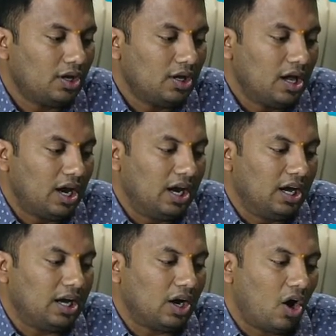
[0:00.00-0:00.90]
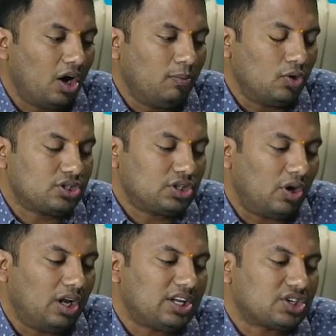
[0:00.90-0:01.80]
learn almost
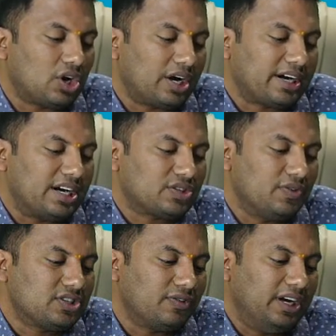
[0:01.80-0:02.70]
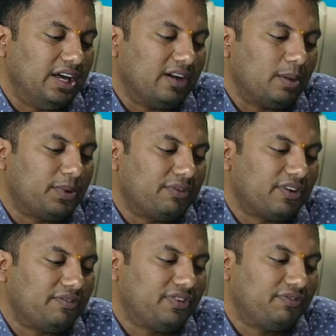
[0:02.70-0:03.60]
all the shortcuts which we developed
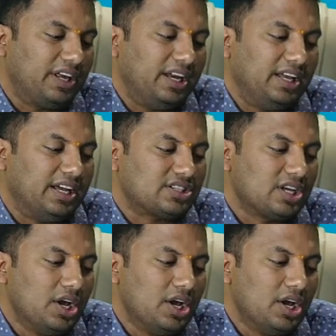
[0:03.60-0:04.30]
from 15 years